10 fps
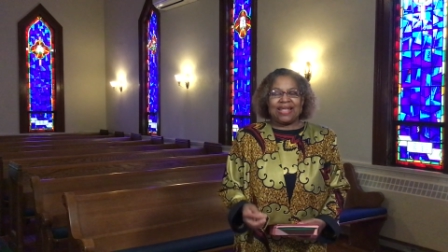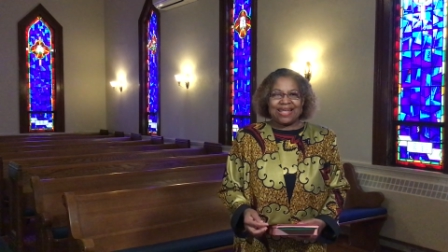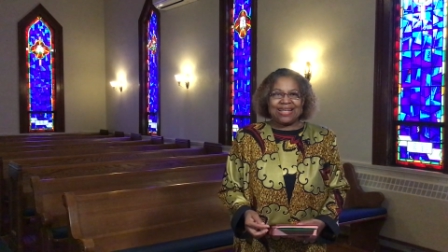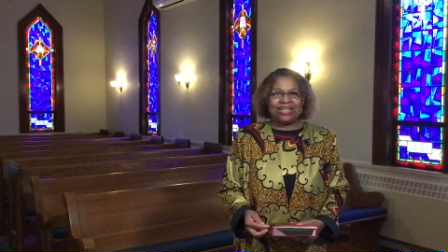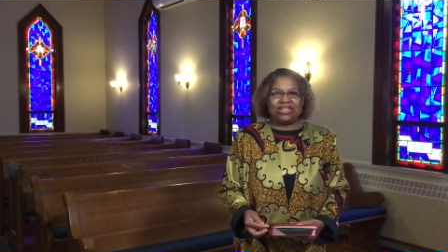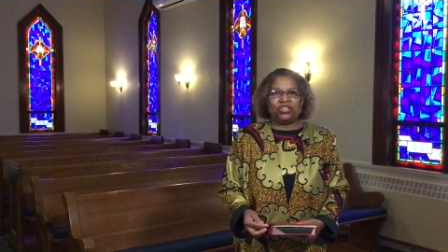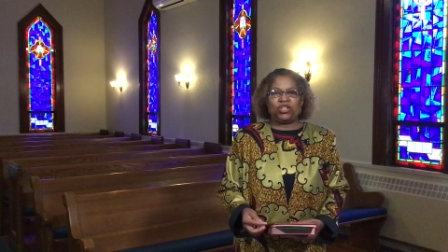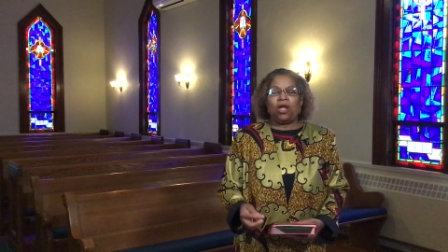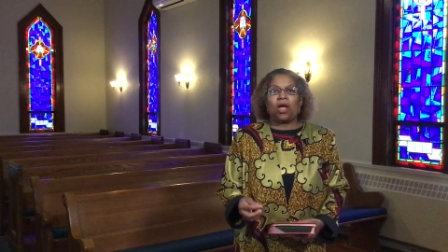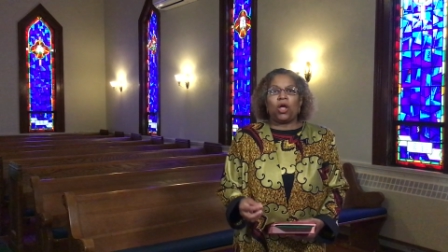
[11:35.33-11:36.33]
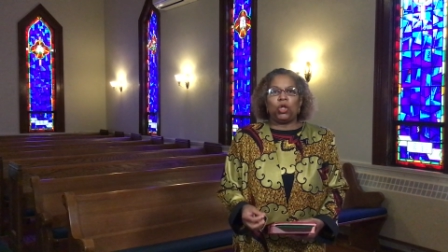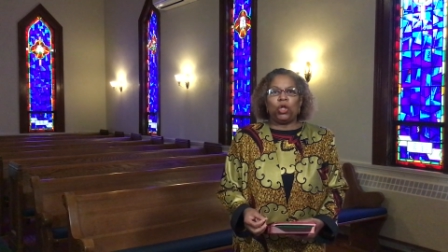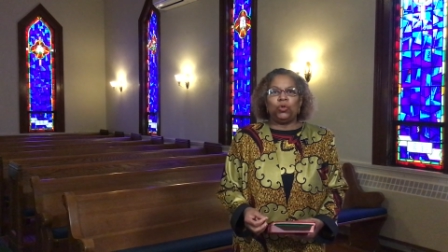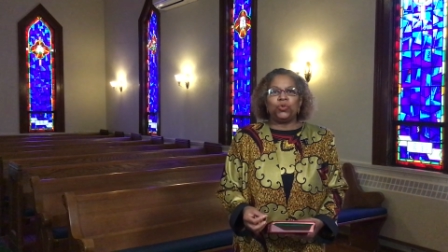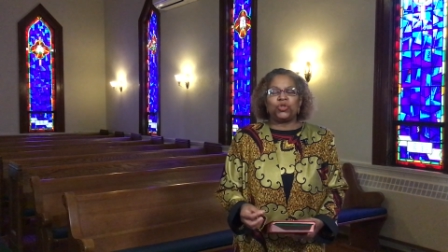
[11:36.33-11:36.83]
his
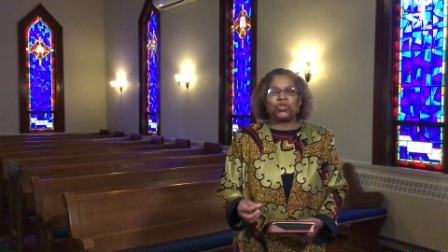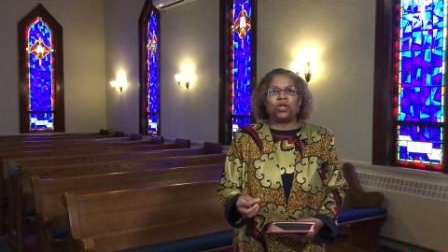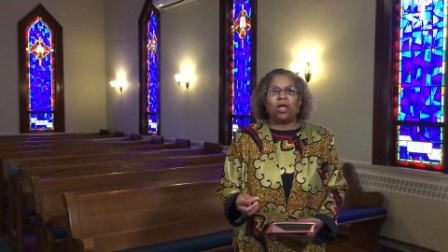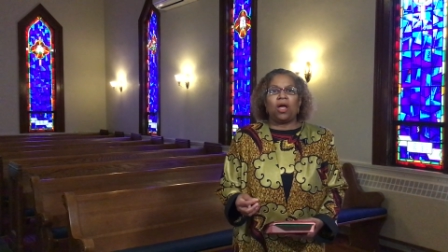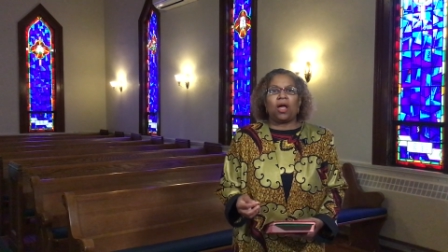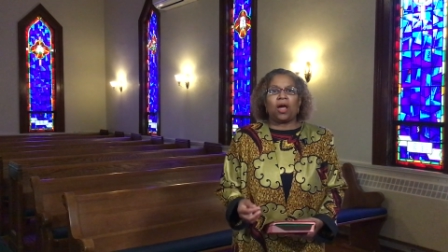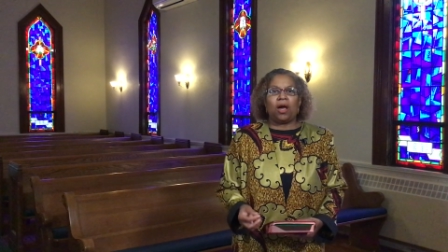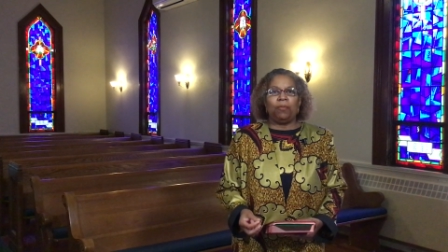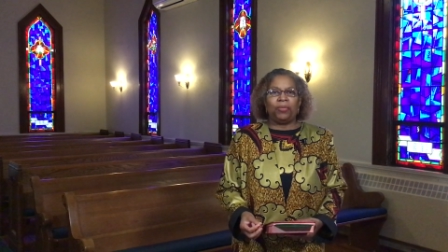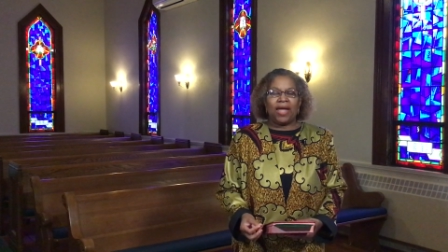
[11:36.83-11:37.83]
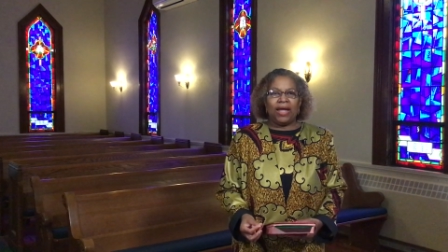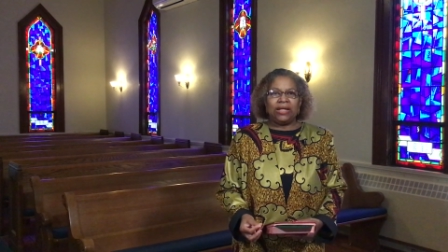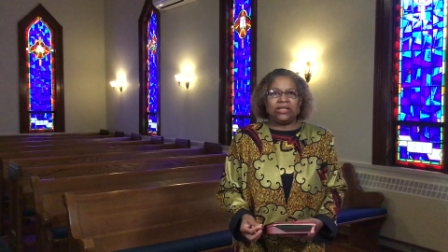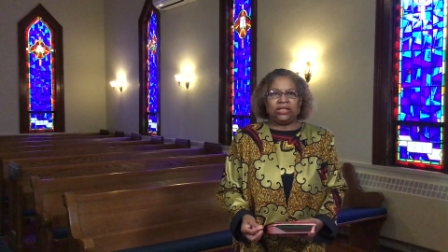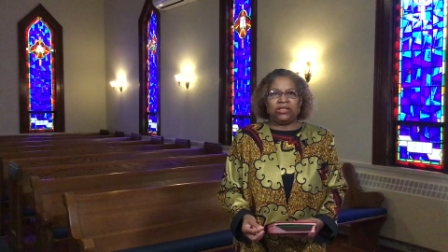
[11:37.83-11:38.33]
close
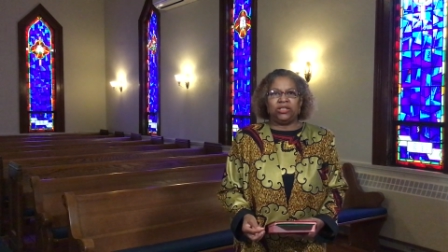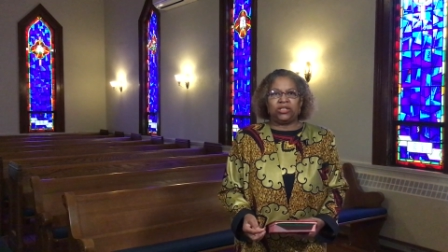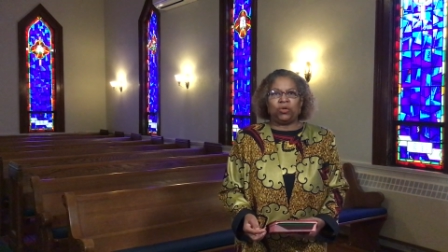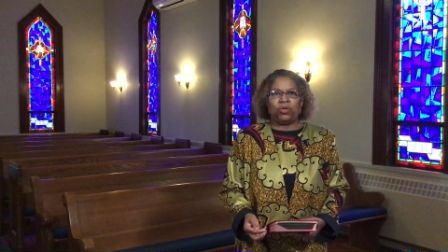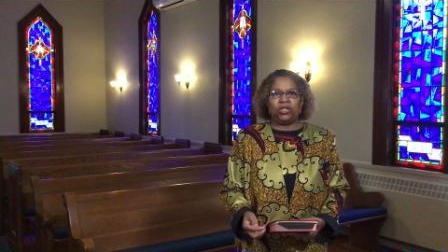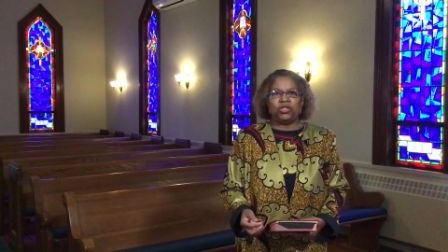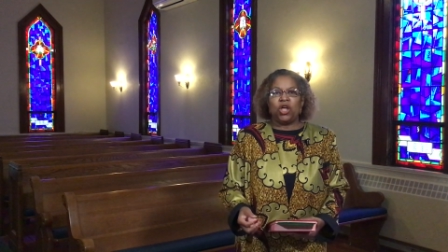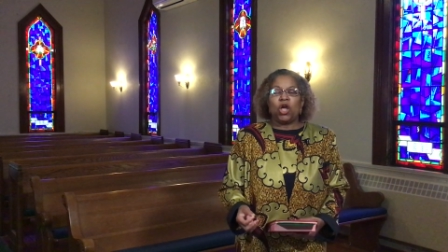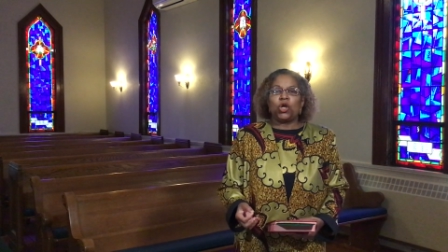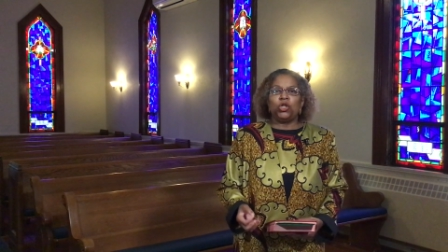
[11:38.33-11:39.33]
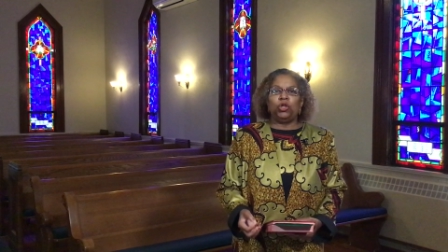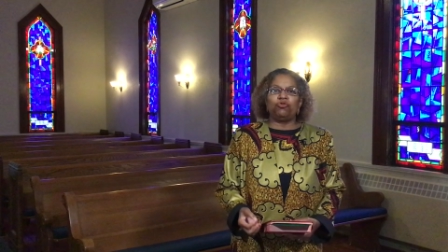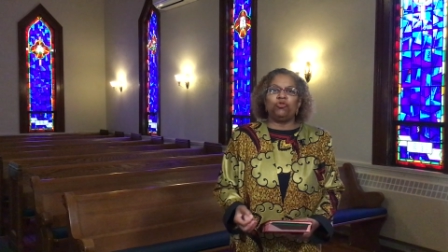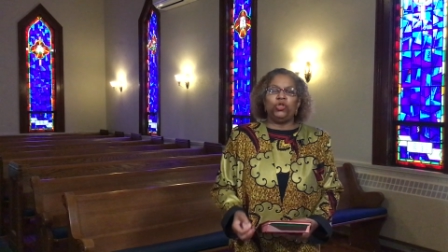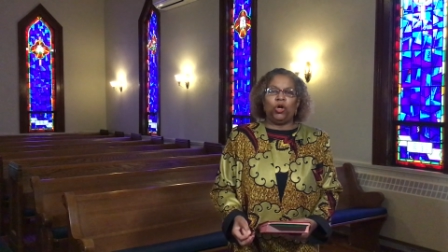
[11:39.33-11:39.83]
companions, or his
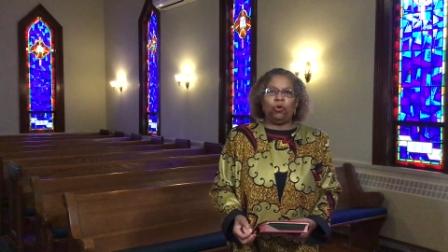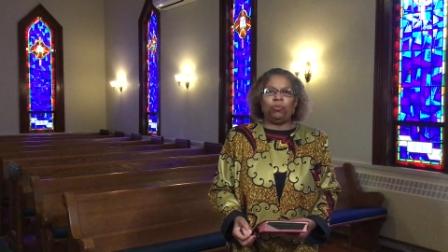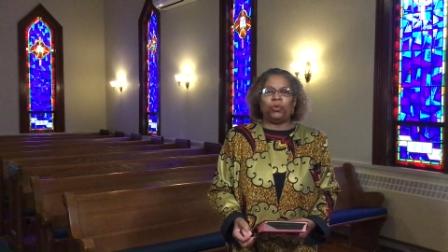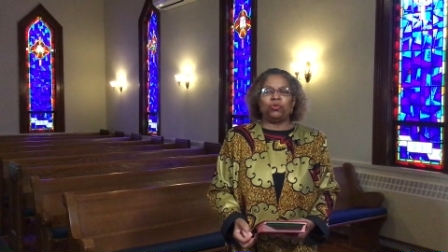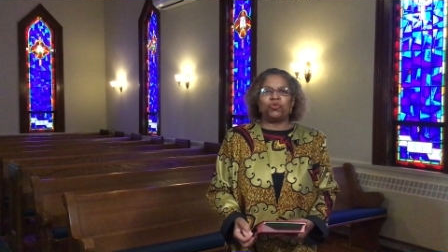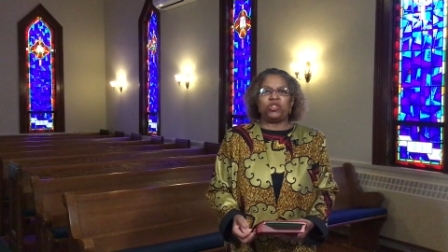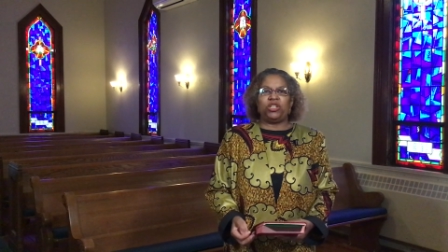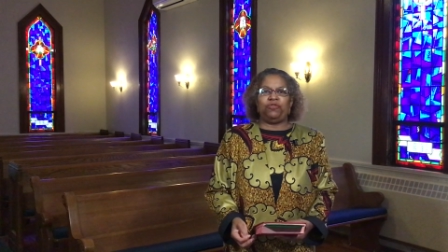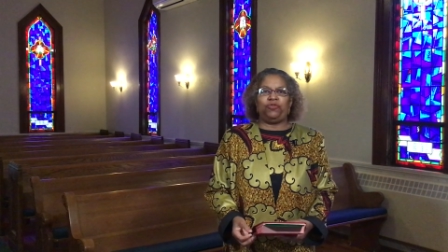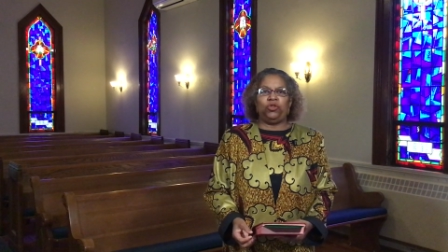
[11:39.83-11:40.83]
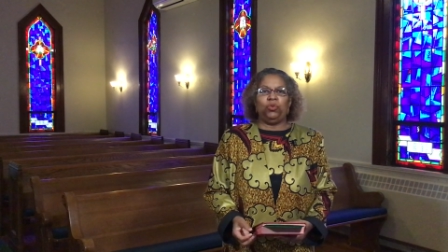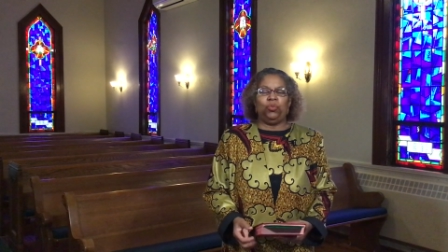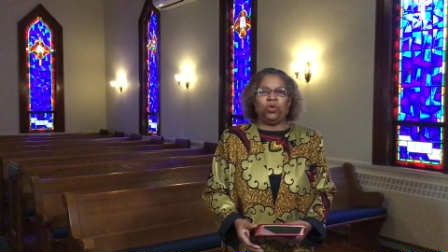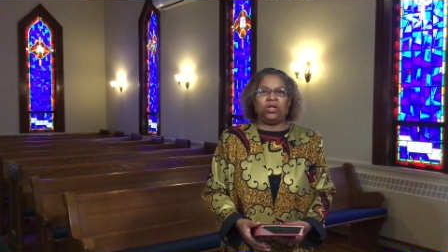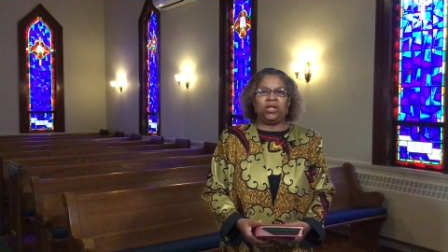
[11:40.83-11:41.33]
close nobles, if you
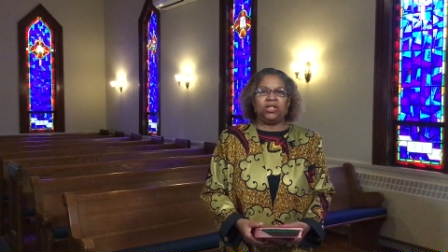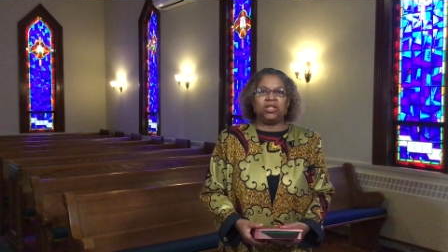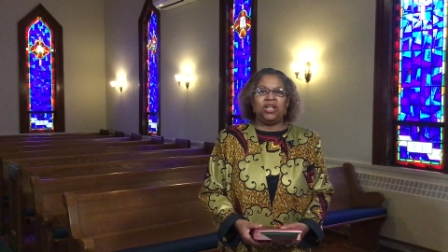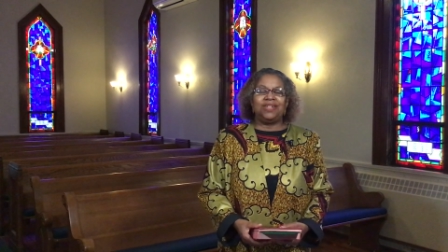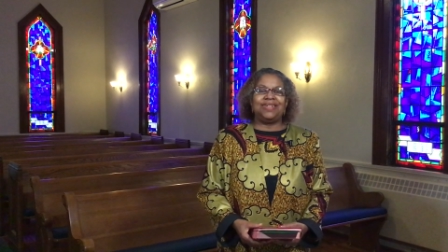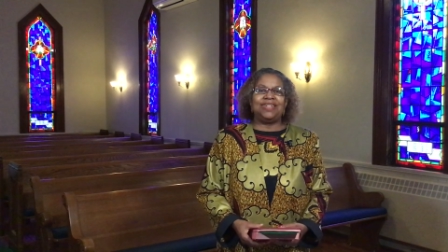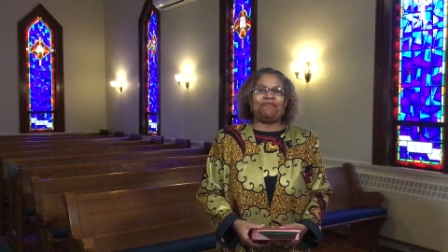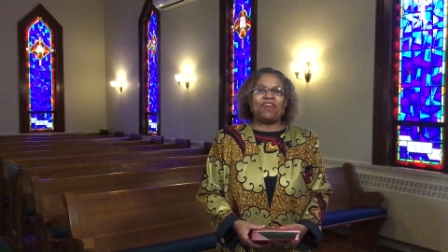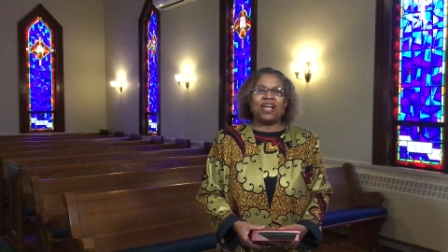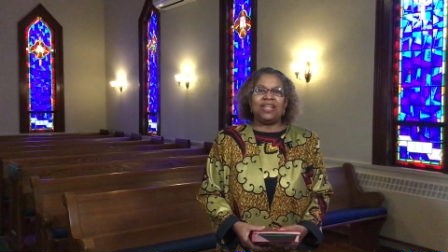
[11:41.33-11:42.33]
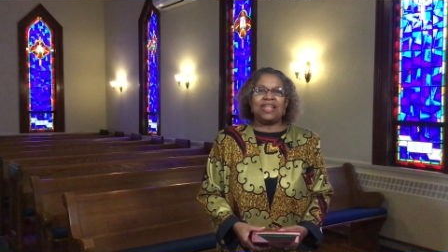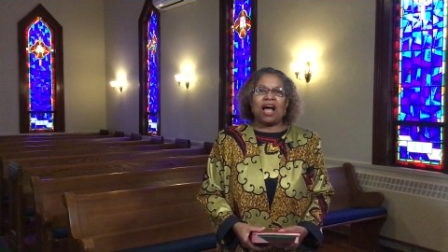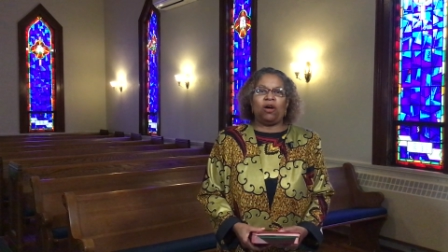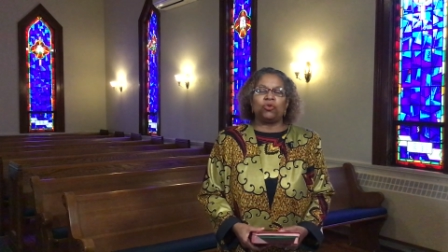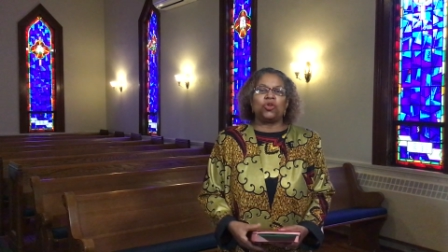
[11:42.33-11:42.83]
would, to find
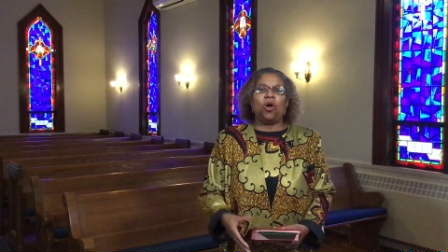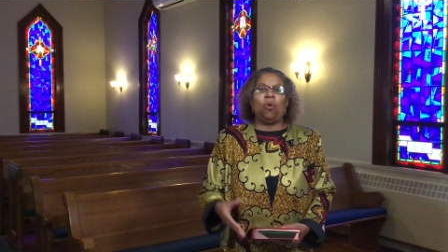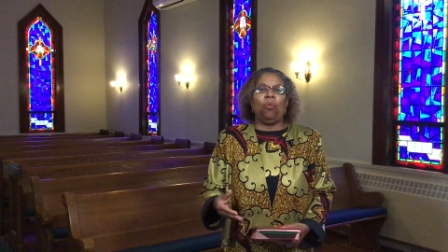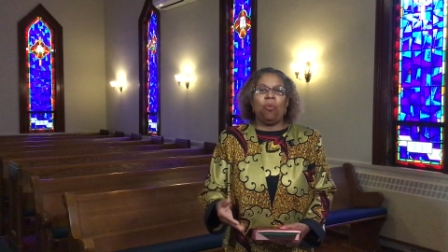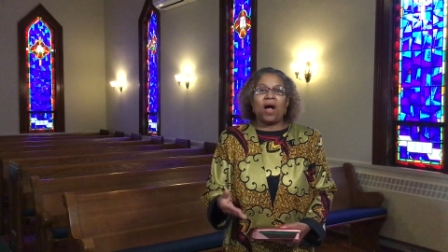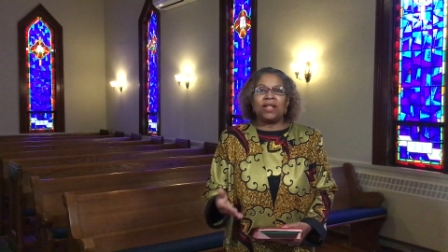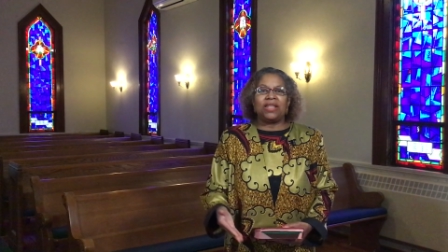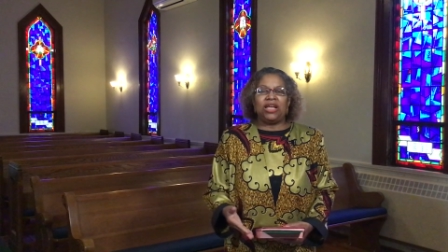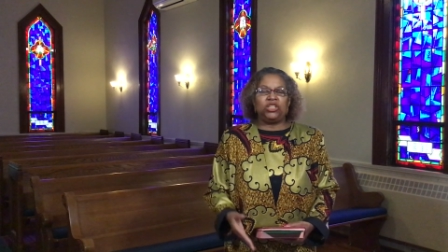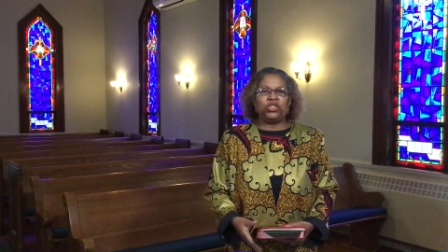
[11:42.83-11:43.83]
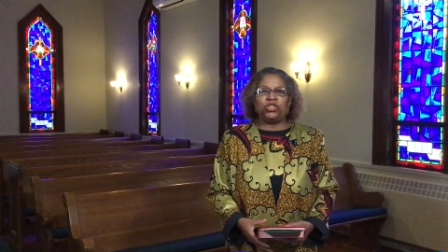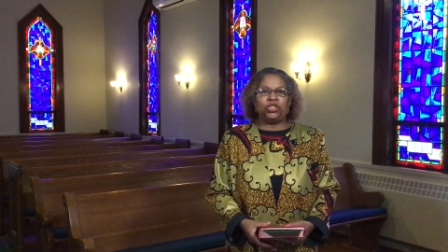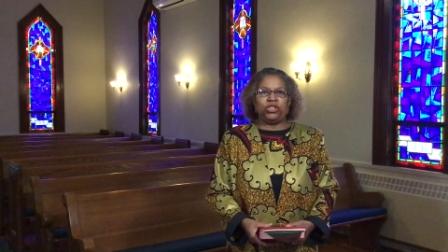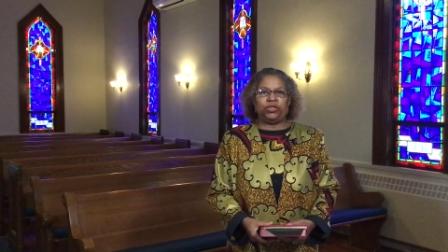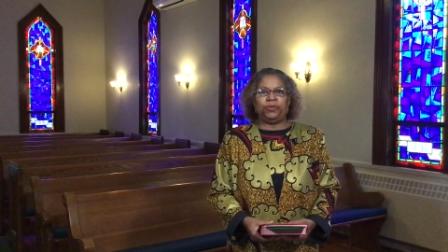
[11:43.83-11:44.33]
out what they
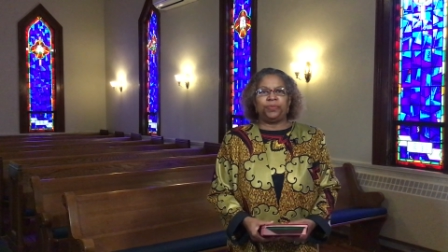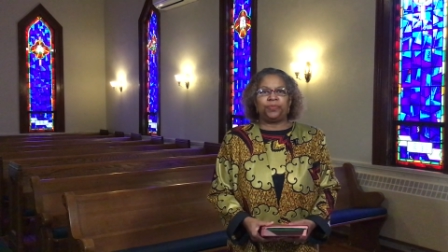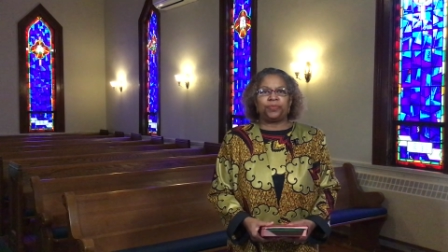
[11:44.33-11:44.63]
should do.